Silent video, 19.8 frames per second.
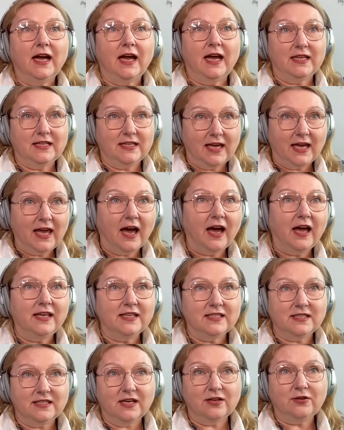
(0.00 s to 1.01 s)
and AI
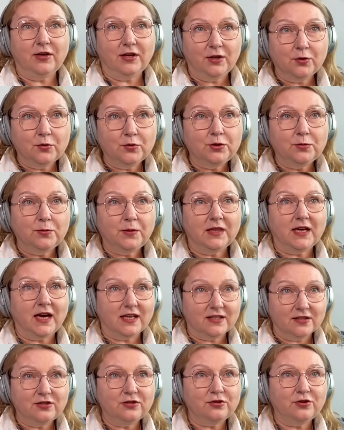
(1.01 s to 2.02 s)
is very good with
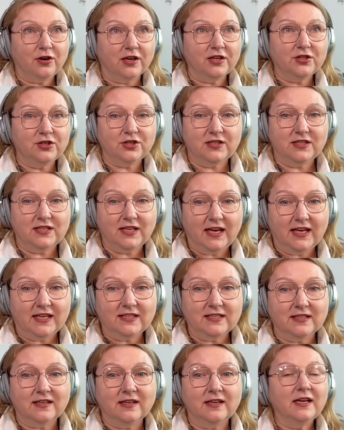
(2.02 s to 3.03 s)
unstructured
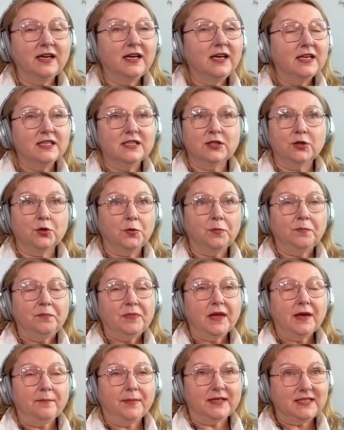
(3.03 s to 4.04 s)
data. So,
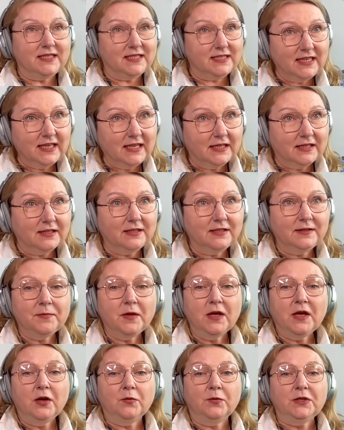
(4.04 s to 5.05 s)
but still,
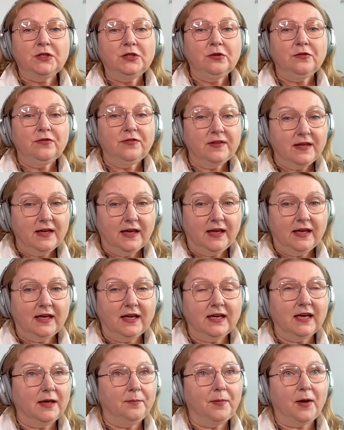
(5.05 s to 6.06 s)
what do you think
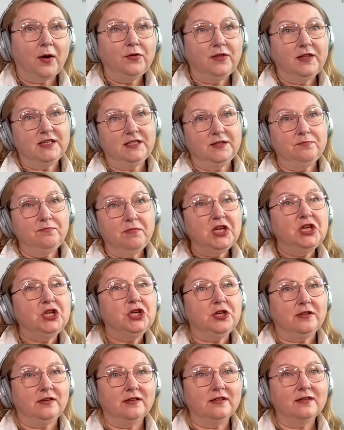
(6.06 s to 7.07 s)
about this
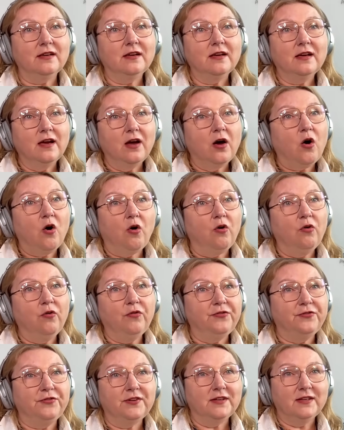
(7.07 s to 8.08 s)
mission
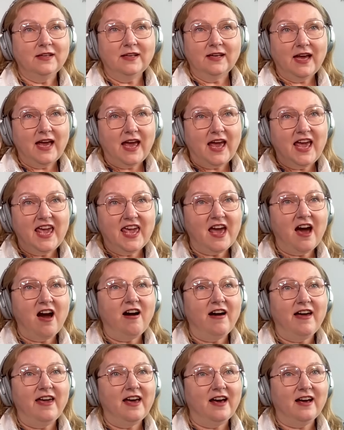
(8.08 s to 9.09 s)
of
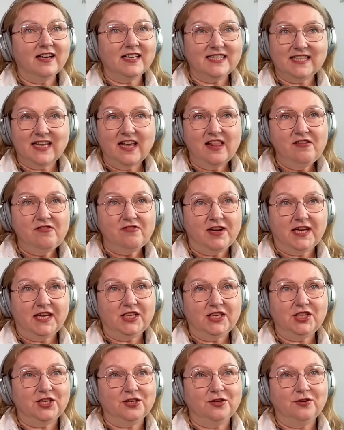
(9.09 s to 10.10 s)
AI
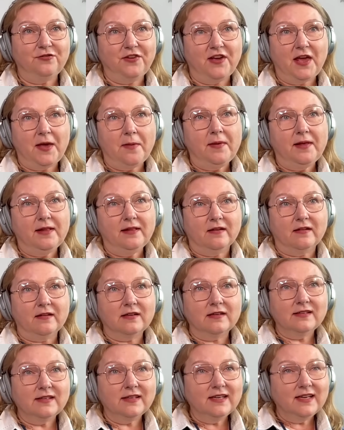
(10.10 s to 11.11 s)
acceleration of
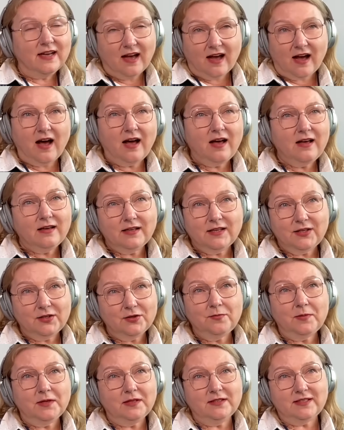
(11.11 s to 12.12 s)
MLR? Are
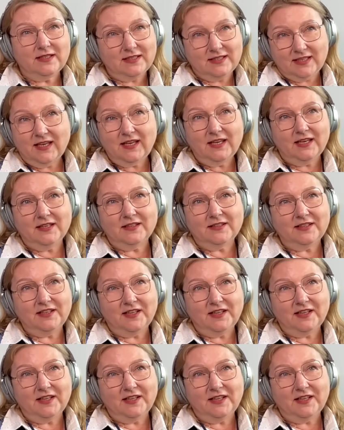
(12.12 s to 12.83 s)
humans still